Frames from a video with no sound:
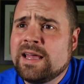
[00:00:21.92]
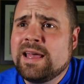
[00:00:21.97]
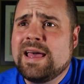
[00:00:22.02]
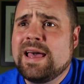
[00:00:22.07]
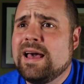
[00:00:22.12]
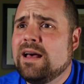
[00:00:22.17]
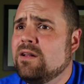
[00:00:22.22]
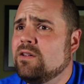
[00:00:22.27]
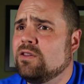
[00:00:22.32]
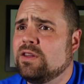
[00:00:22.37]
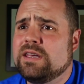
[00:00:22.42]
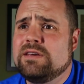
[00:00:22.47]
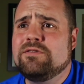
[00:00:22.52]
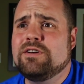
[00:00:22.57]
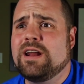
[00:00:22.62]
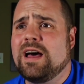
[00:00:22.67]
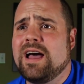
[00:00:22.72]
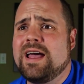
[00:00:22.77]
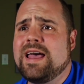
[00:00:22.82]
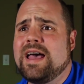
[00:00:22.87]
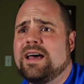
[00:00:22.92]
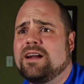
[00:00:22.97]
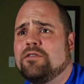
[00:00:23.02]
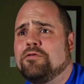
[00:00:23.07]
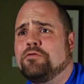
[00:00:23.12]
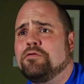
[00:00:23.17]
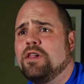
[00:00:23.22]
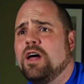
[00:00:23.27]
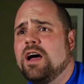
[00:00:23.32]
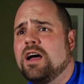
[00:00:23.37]
Hell, even I had a
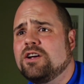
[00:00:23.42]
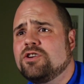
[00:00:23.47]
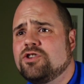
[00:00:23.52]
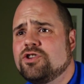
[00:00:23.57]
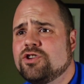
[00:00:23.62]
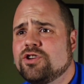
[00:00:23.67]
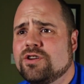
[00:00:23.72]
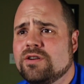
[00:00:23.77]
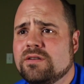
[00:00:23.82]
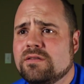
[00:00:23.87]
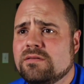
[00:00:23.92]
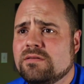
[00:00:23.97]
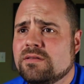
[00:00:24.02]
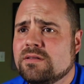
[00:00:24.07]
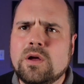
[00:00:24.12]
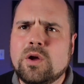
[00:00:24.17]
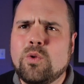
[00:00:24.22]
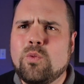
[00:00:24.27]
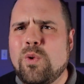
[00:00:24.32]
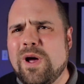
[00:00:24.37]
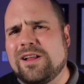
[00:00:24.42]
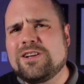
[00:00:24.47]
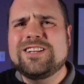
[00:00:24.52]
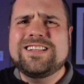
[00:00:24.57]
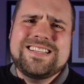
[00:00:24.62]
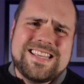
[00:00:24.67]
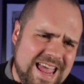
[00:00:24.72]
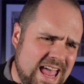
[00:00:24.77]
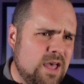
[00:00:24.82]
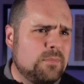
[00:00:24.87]
flush. Well,
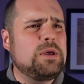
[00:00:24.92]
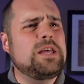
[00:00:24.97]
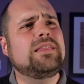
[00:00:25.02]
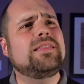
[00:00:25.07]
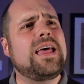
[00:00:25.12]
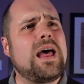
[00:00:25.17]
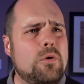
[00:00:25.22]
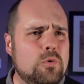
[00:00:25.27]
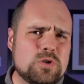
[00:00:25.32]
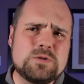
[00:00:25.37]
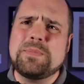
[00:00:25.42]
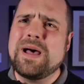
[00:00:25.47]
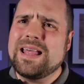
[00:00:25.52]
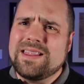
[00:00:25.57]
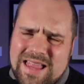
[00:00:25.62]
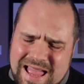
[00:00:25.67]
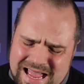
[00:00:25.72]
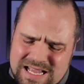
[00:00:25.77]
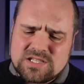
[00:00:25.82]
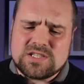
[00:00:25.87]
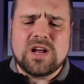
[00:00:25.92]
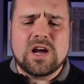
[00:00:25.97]
damn it, that was my last